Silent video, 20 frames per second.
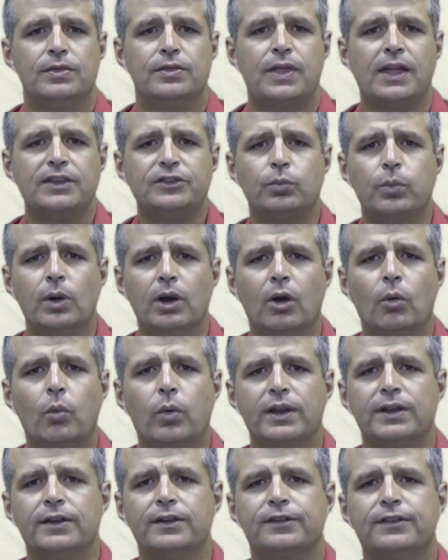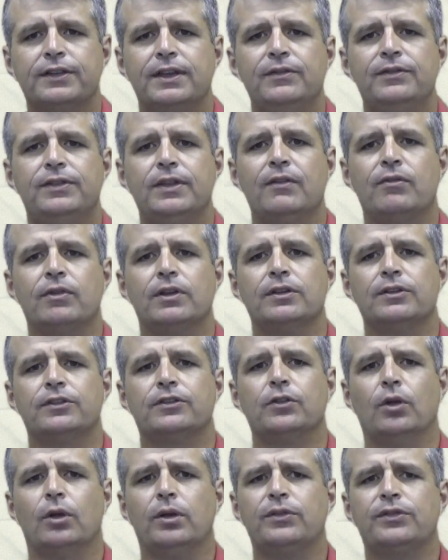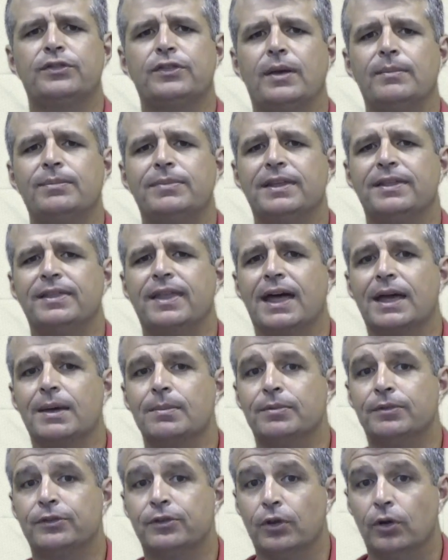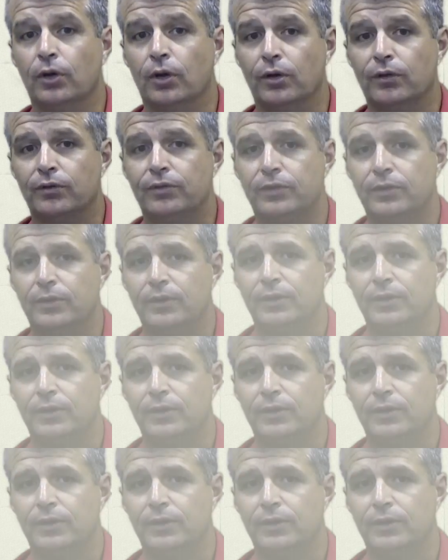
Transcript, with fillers: That's where a witness gives evidence not of something they observed,